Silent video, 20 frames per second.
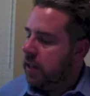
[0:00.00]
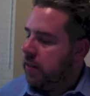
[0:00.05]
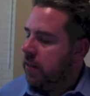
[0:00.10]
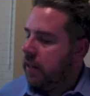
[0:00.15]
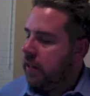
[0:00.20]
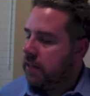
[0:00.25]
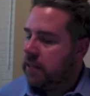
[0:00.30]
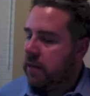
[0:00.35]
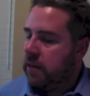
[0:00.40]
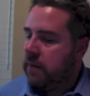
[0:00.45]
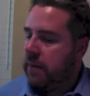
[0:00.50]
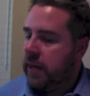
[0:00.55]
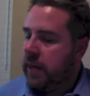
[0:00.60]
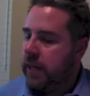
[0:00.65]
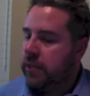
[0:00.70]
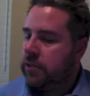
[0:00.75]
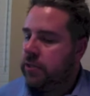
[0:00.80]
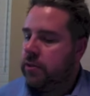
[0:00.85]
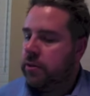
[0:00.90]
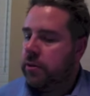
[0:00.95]
That's on
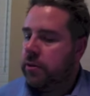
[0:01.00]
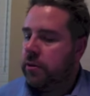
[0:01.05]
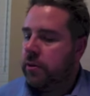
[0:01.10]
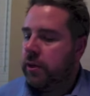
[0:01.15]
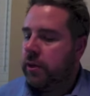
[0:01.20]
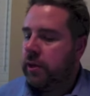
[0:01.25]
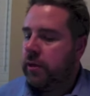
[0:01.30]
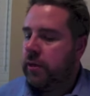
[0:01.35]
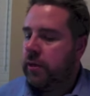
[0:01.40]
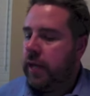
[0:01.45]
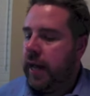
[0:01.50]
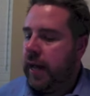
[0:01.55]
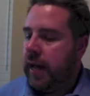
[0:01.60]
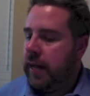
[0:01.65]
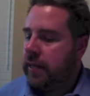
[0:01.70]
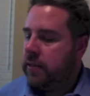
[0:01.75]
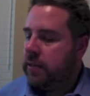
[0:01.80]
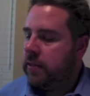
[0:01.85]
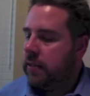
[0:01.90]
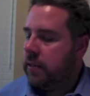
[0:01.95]
page
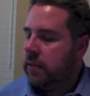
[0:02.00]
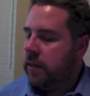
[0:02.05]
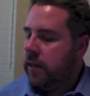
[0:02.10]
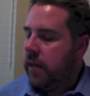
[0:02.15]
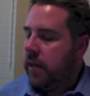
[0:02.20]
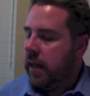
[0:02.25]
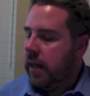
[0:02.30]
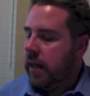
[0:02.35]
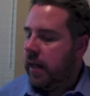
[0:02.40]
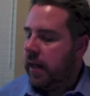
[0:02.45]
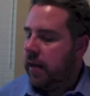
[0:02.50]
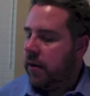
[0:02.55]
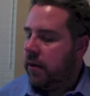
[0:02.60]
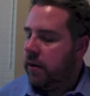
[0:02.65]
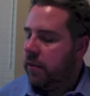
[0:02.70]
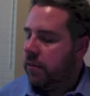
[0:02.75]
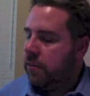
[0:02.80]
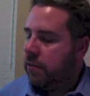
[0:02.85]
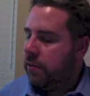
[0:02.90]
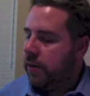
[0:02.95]
38 and
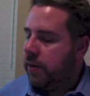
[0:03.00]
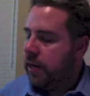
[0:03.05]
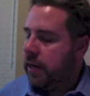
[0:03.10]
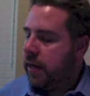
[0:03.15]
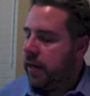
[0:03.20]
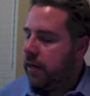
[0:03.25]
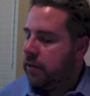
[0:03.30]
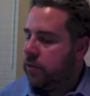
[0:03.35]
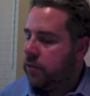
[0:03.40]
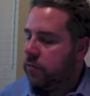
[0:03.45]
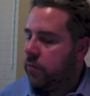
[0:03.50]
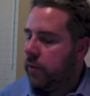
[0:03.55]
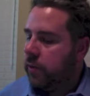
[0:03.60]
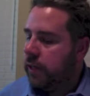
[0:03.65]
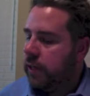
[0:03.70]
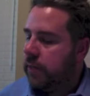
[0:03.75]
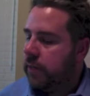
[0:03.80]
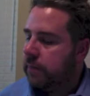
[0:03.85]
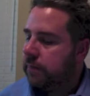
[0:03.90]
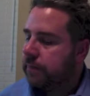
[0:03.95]
39 as
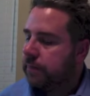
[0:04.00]
well.